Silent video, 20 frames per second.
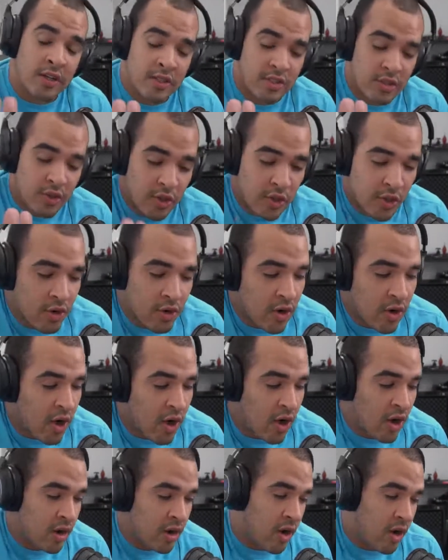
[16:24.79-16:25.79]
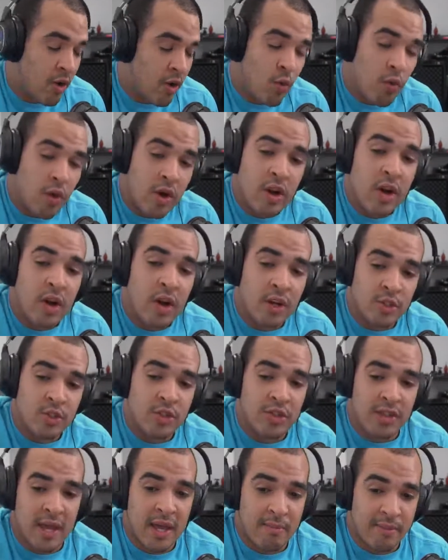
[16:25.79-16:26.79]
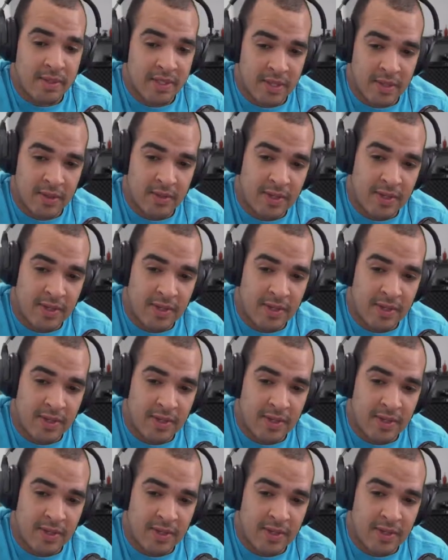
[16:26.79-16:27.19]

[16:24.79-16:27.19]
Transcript: So you're on our 100th episode,